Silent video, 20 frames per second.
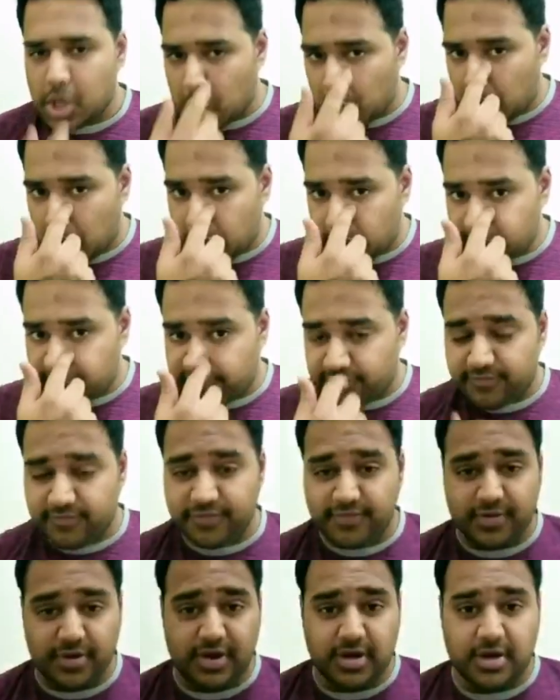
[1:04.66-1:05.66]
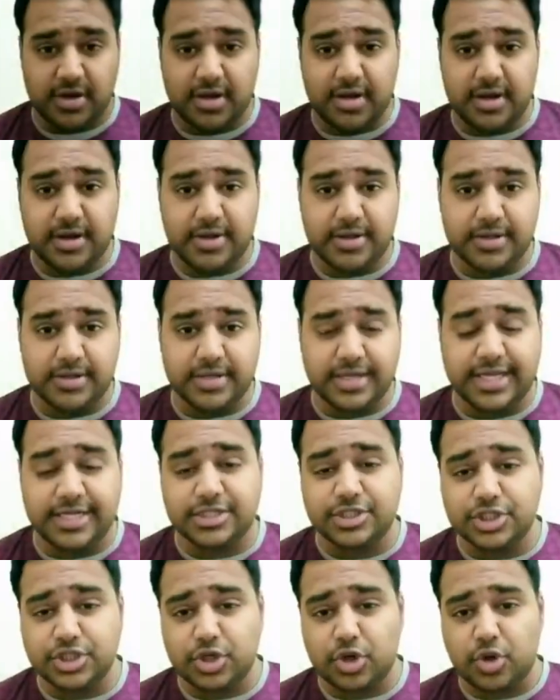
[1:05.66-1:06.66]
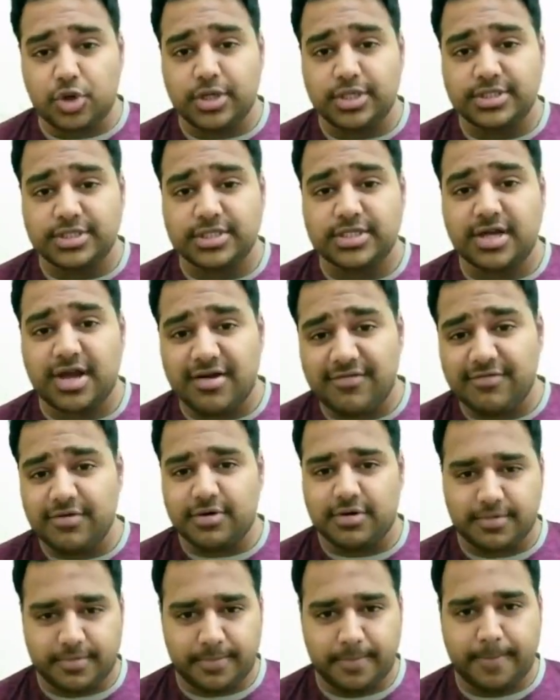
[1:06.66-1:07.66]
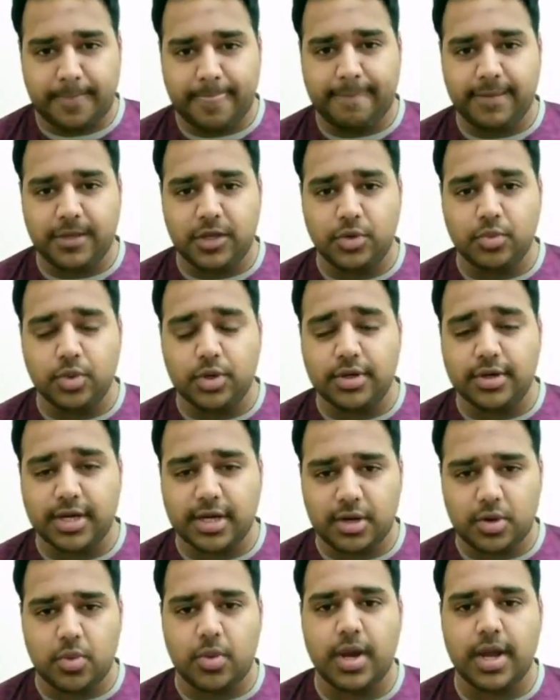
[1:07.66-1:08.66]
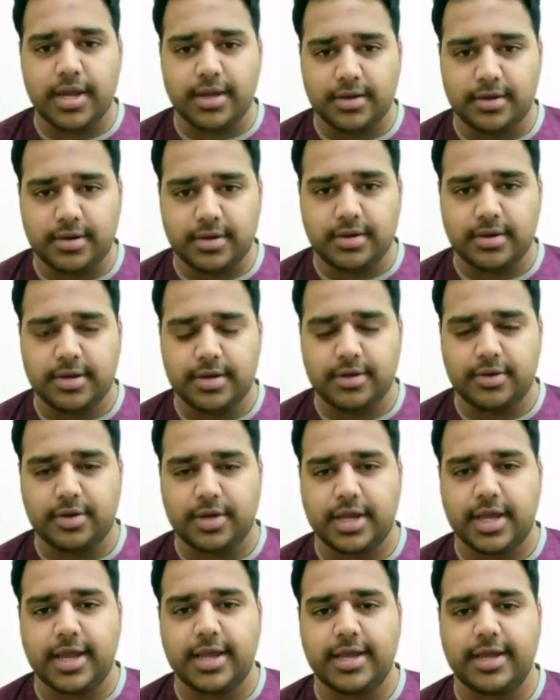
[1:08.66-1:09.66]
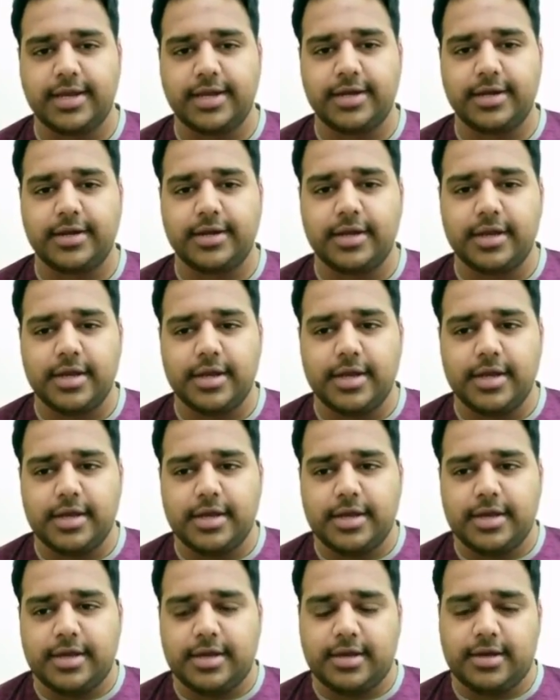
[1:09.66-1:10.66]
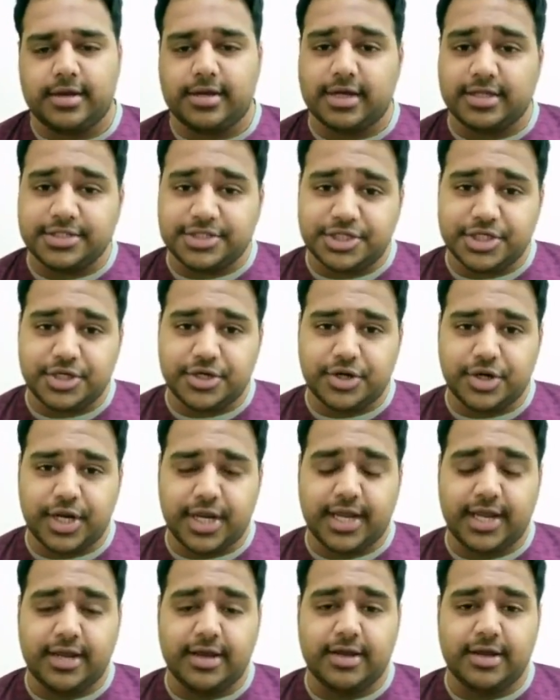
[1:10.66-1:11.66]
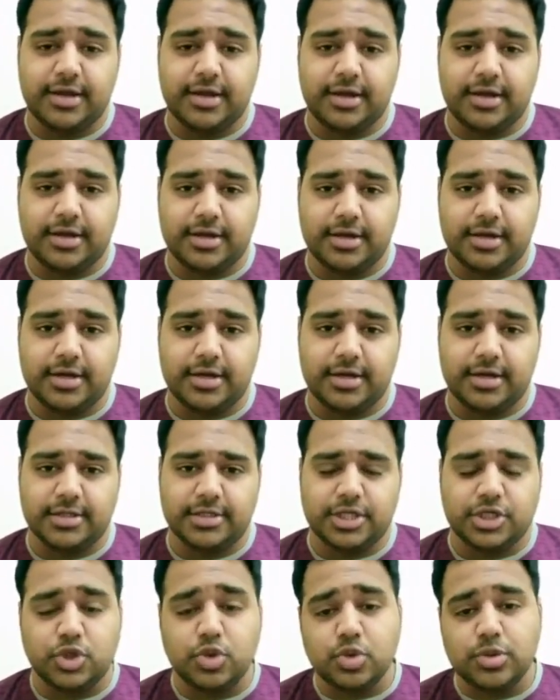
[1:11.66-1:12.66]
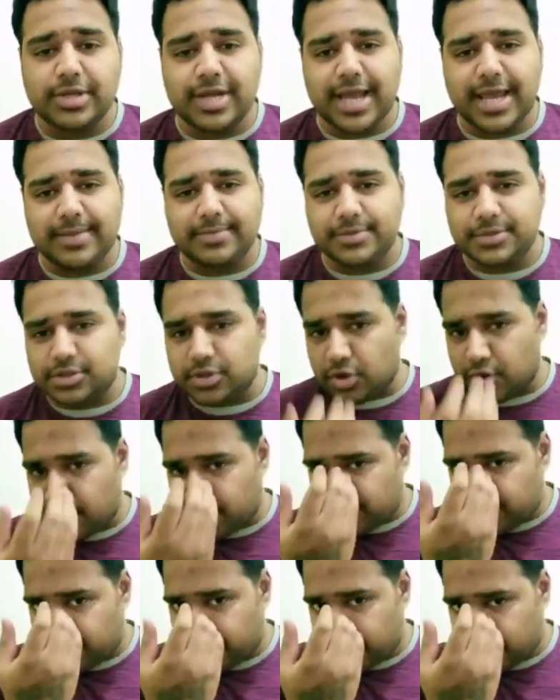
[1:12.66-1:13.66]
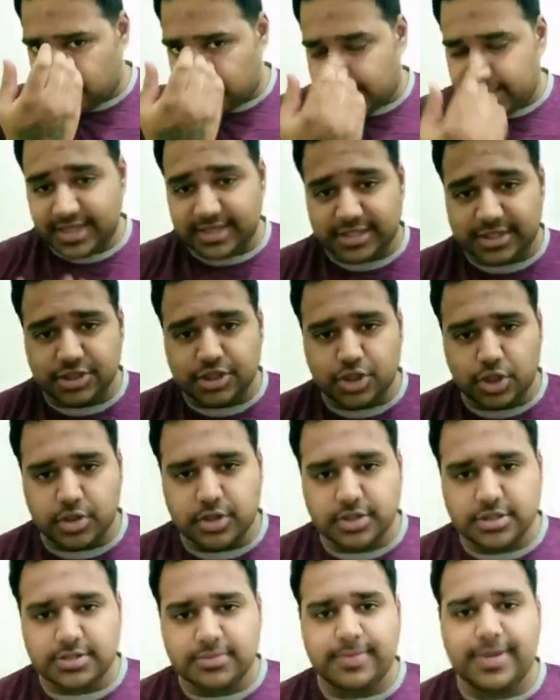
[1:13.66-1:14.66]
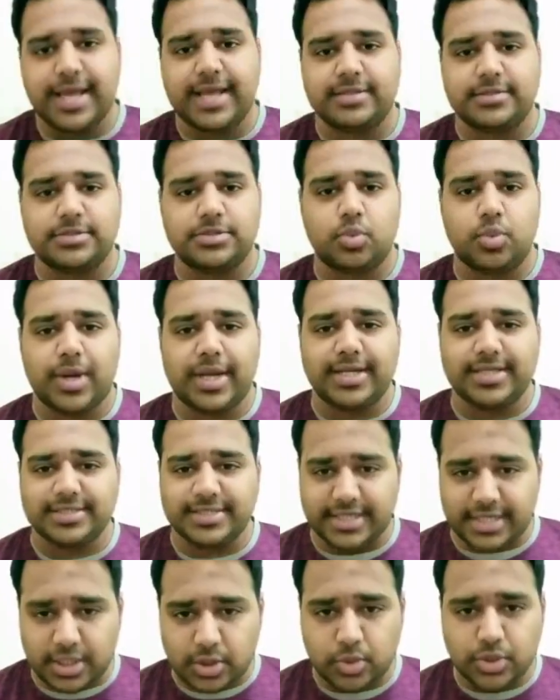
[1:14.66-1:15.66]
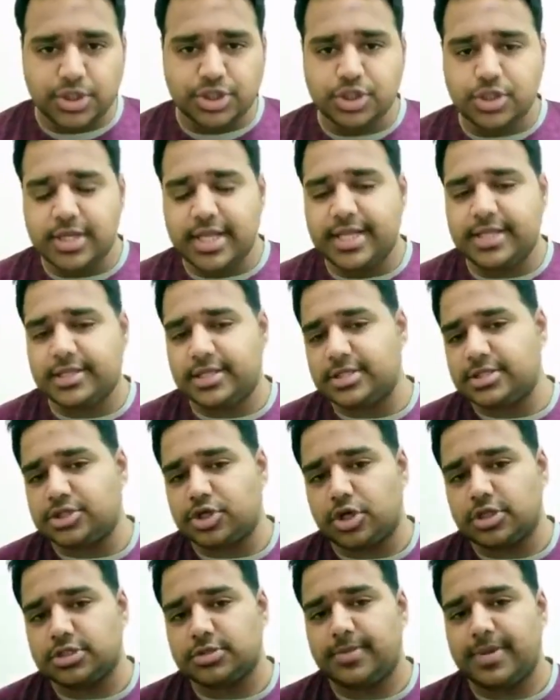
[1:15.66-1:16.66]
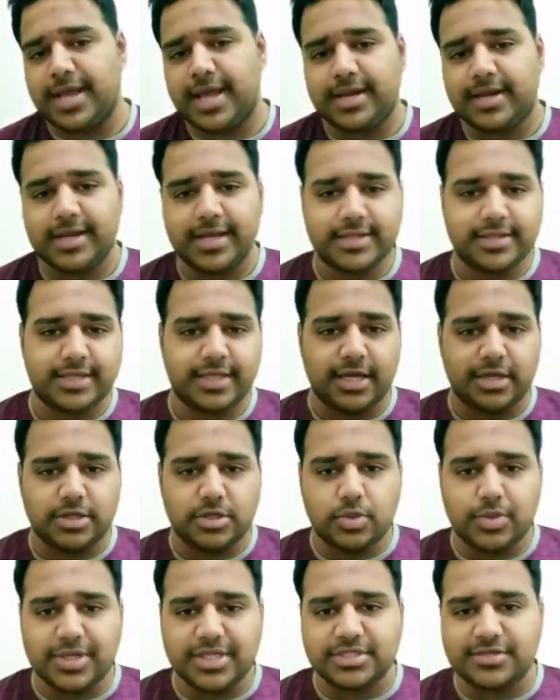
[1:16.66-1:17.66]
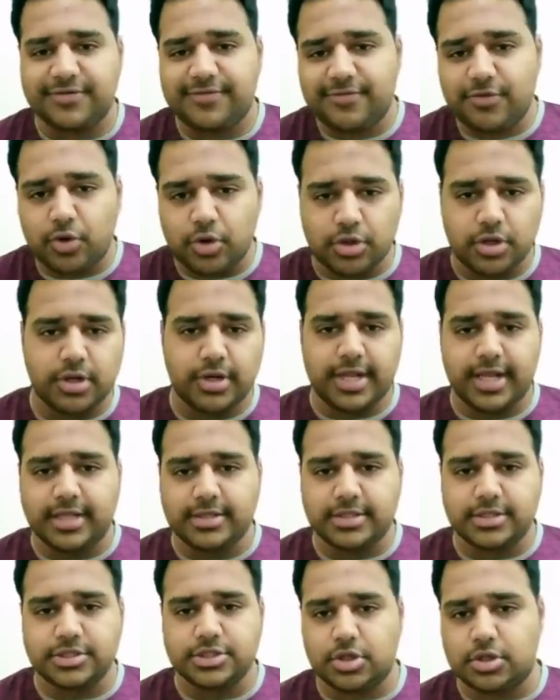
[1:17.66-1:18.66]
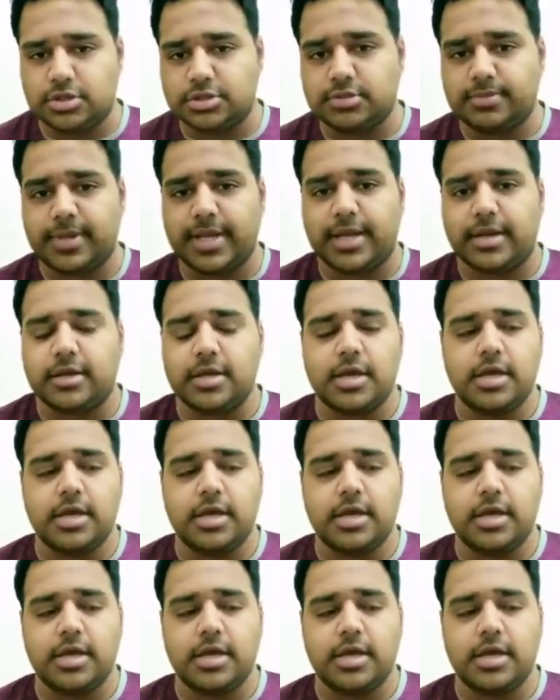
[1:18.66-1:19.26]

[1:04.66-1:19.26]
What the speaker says: of insurance cover you would require, okay, in considering the two types of health insurance plans. So one is individual health insurance plan and the other one is a floater health insurance plan.